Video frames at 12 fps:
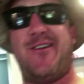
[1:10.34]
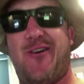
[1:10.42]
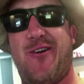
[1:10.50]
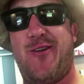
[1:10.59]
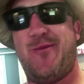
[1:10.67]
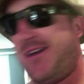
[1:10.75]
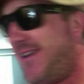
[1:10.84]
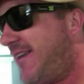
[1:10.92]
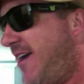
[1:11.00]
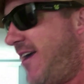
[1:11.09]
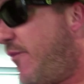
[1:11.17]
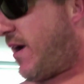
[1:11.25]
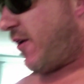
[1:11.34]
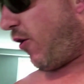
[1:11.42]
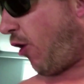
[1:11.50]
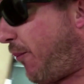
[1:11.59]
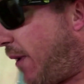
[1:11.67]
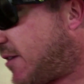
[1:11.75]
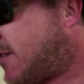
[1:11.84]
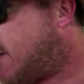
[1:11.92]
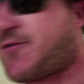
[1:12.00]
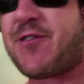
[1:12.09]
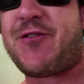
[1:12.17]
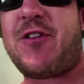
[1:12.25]
know what I mean? We got a whole bunch of
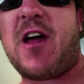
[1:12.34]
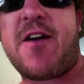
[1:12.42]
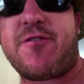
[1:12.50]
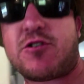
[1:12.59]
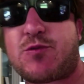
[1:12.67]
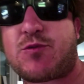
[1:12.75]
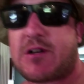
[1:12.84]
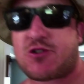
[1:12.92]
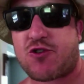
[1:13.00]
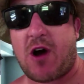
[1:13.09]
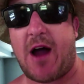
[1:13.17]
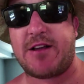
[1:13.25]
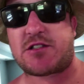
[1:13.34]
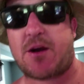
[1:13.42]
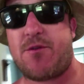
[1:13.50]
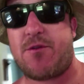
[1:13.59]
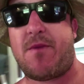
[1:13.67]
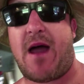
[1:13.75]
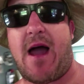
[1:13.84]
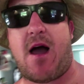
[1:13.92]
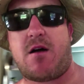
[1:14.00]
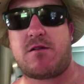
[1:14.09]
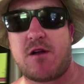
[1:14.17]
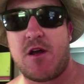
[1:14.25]
different flavors. We're gonna try some of them
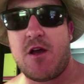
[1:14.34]
out.